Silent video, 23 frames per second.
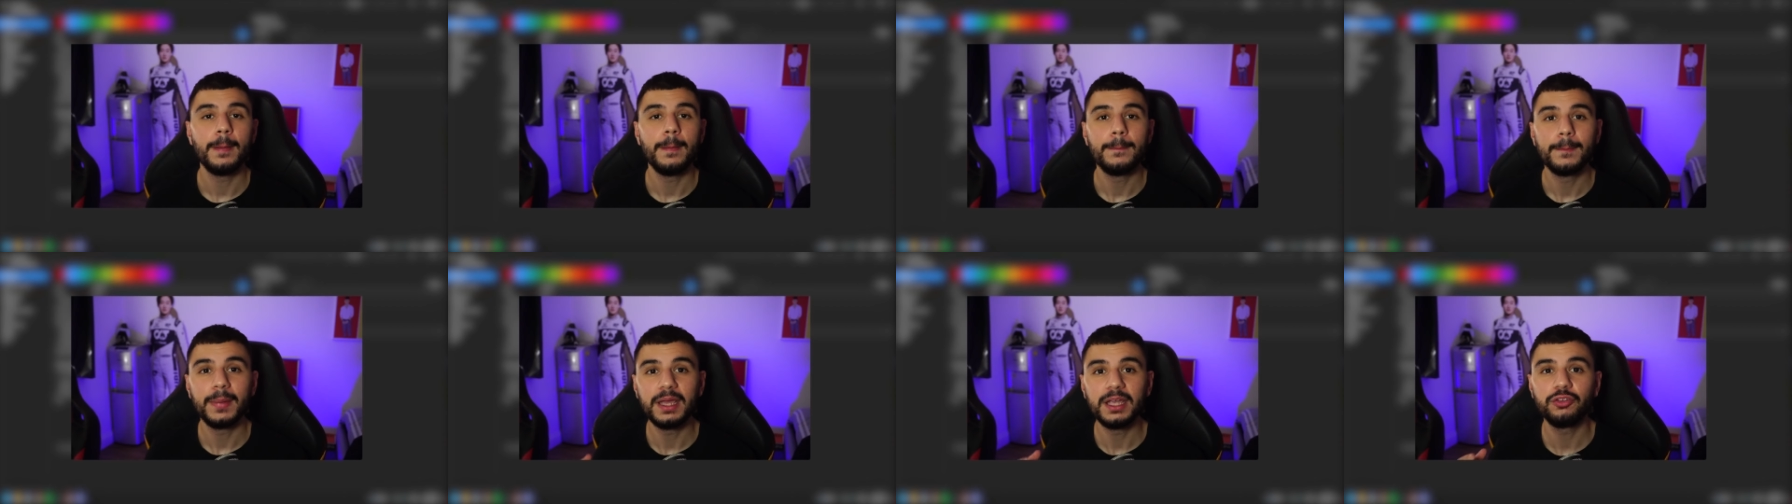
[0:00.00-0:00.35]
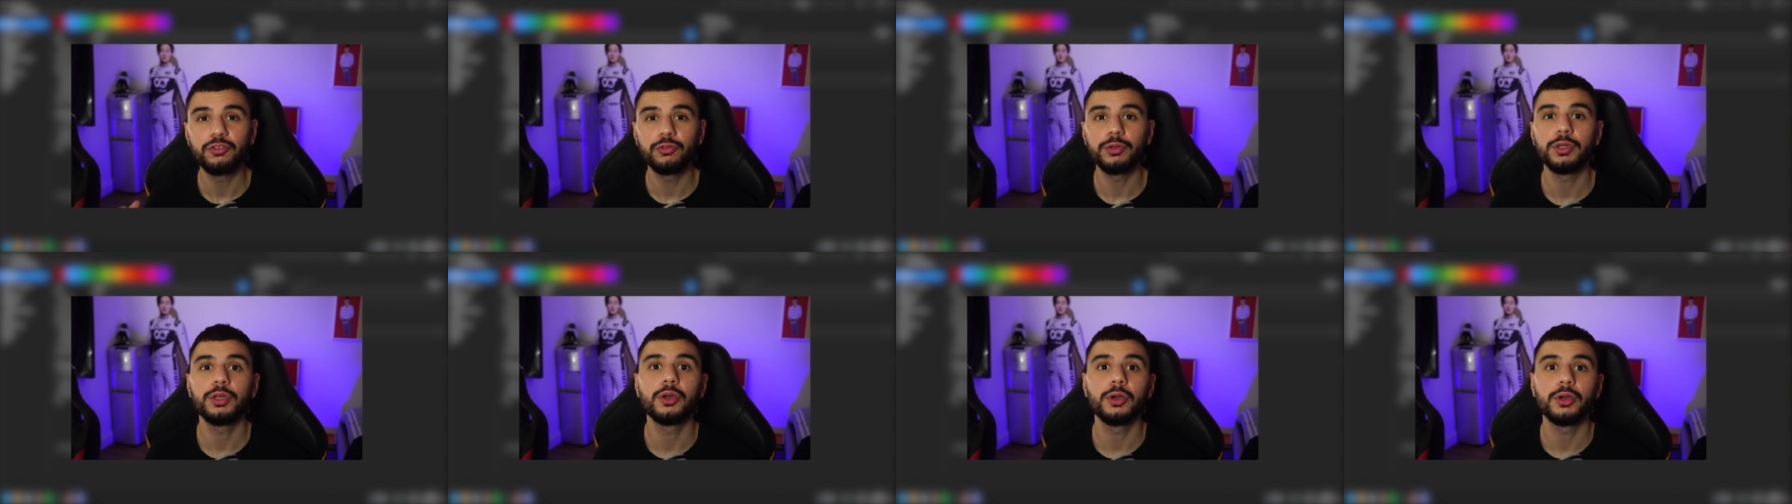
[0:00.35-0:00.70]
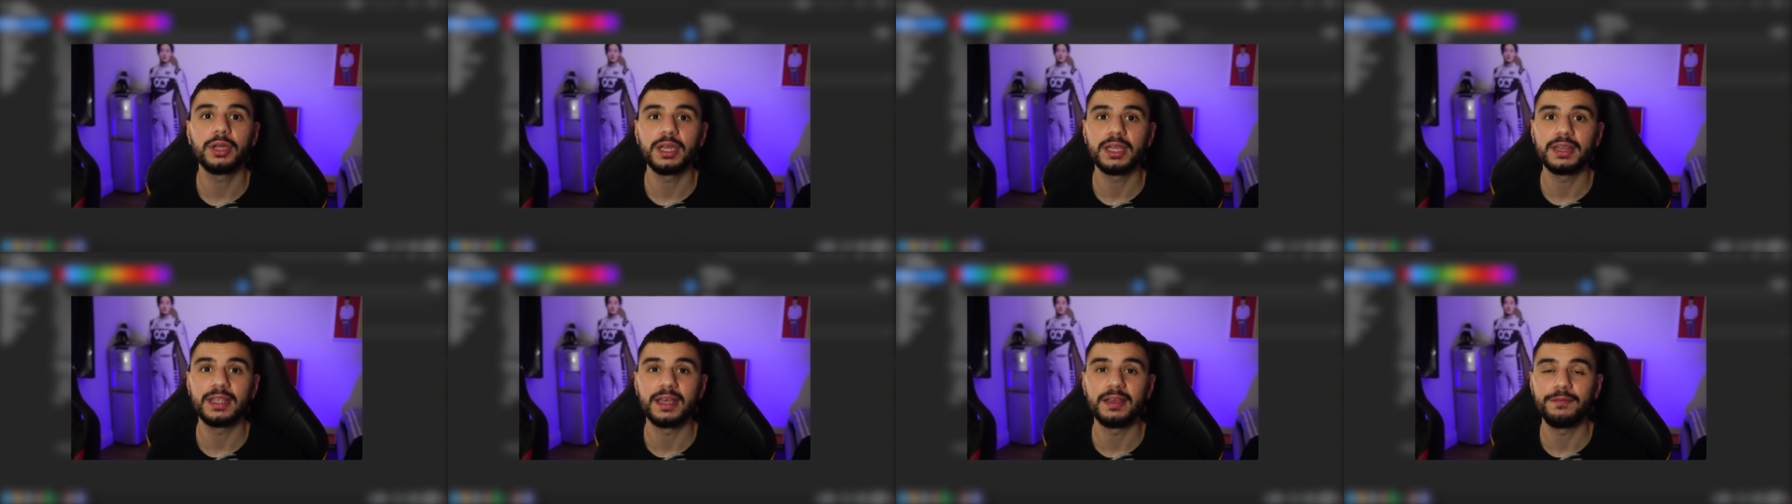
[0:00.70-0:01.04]
make sure you go
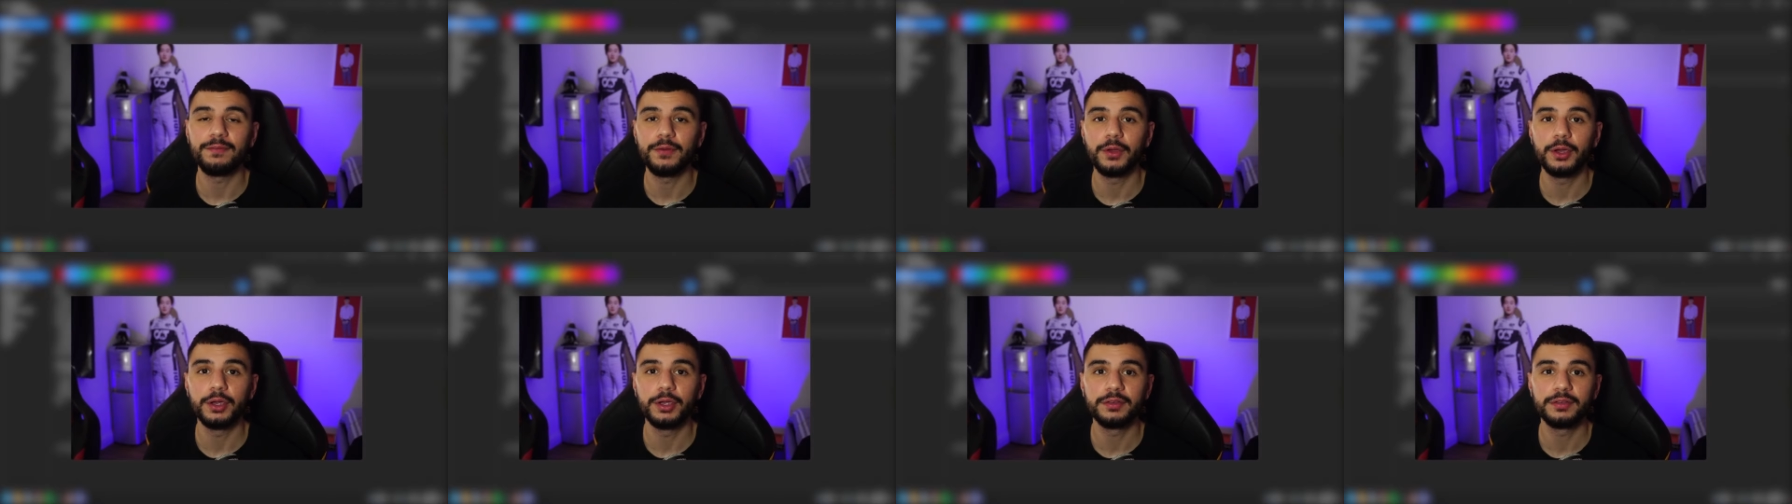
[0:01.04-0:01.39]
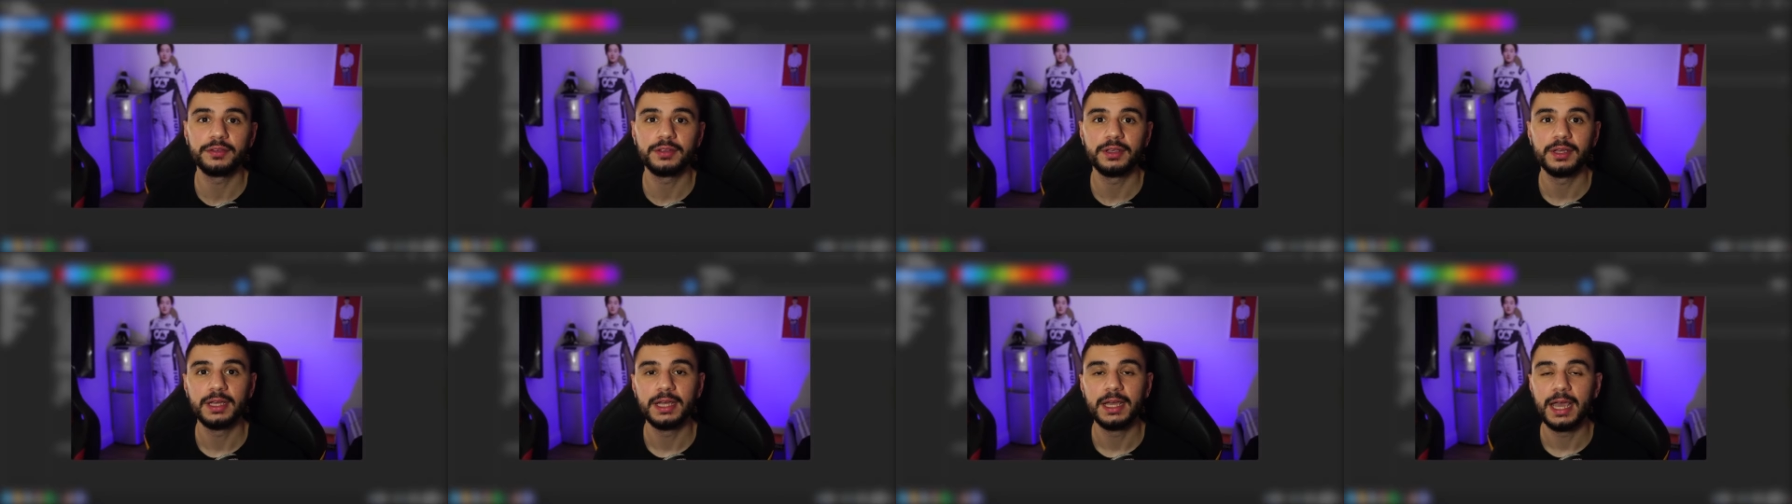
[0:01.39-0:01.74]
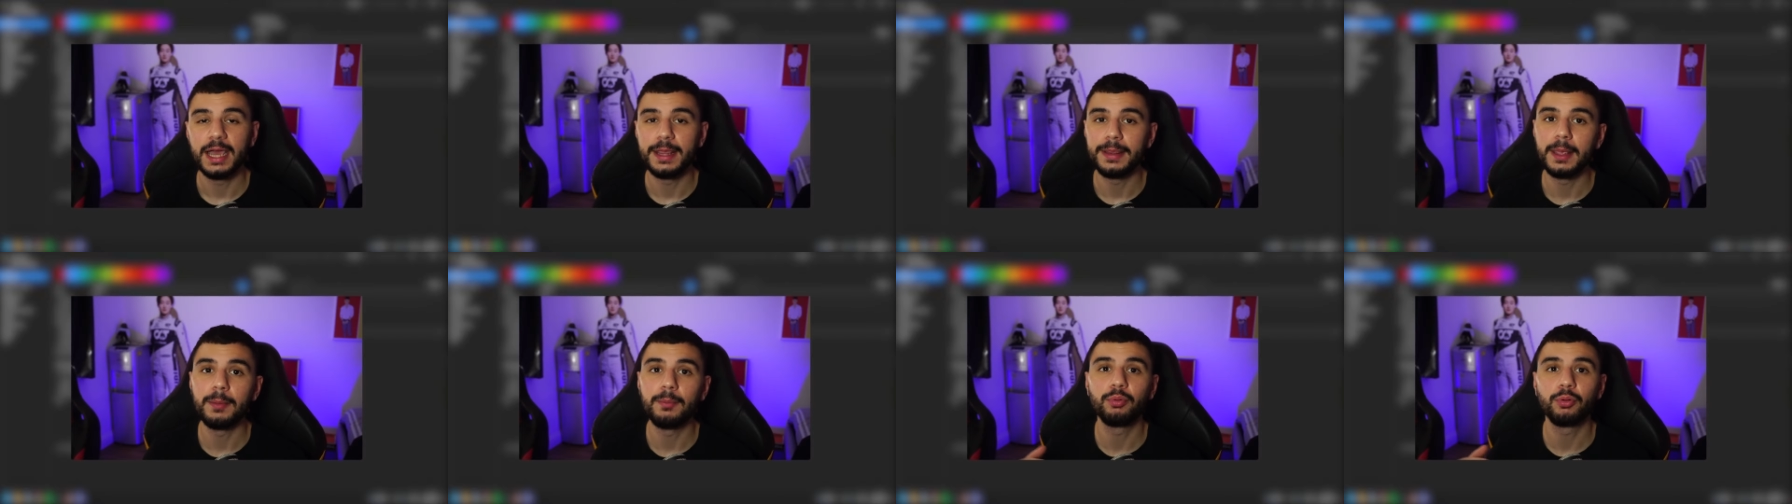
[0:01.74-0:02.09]
get that first
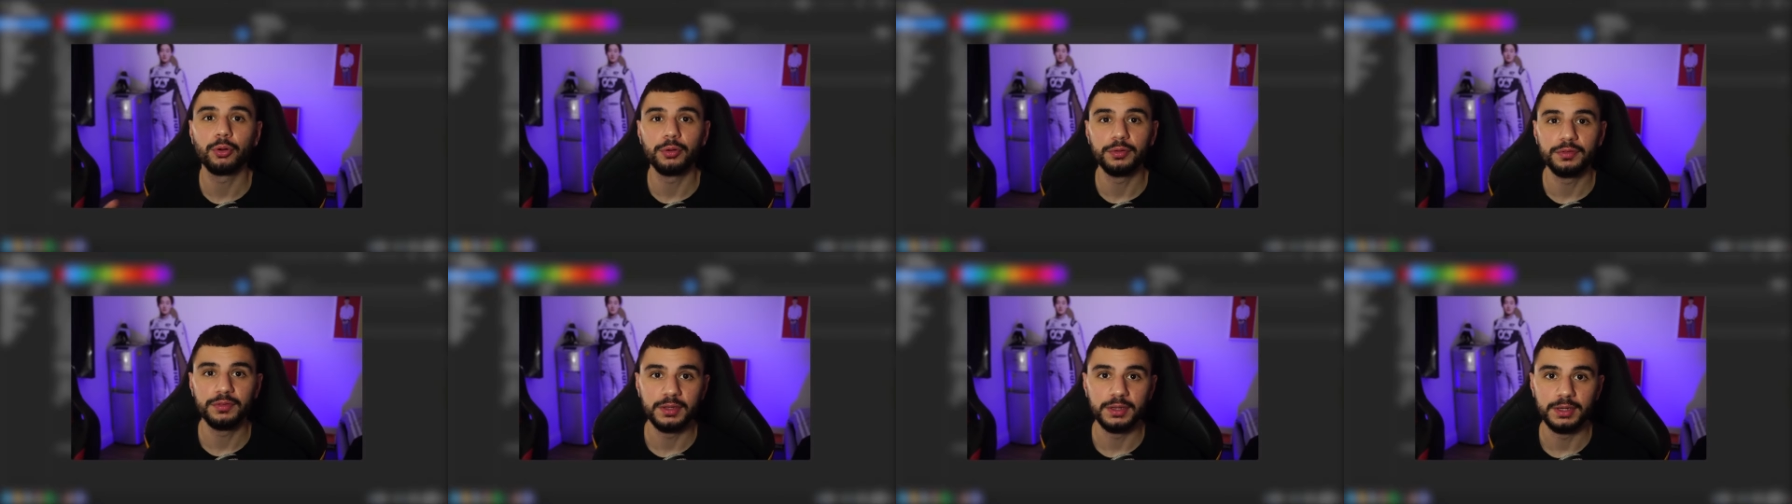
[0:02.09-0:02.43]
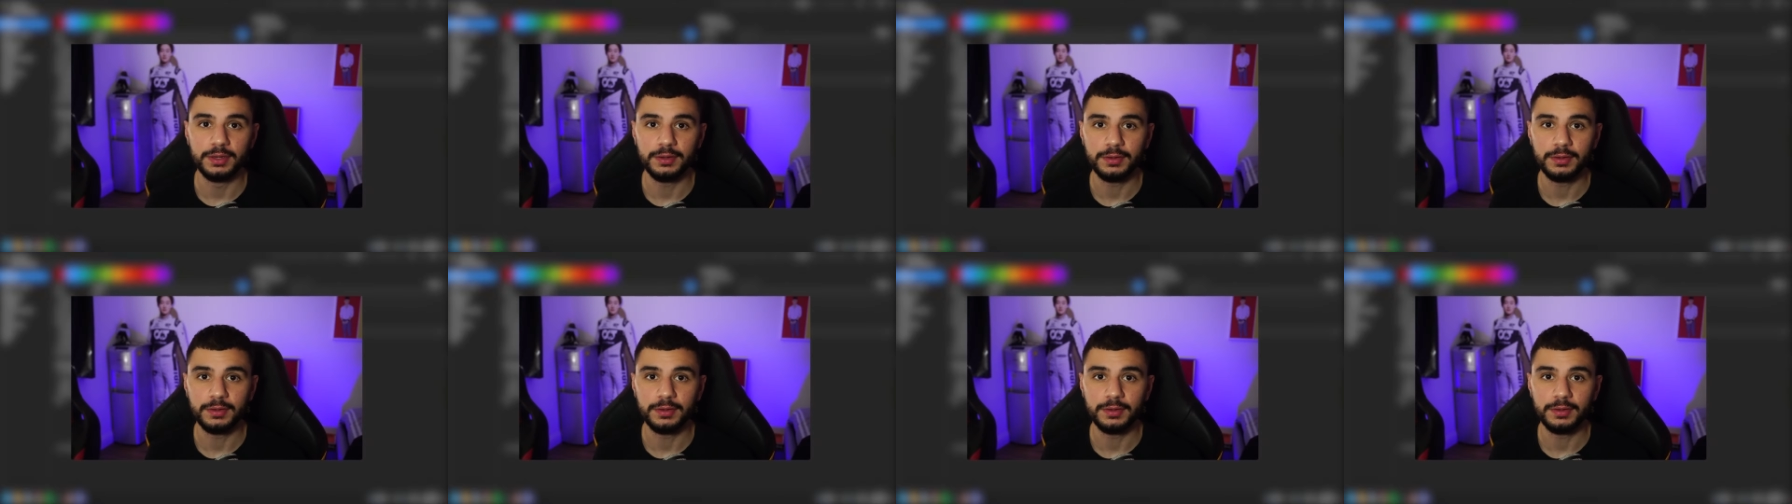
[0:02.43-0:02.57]
and then proceed.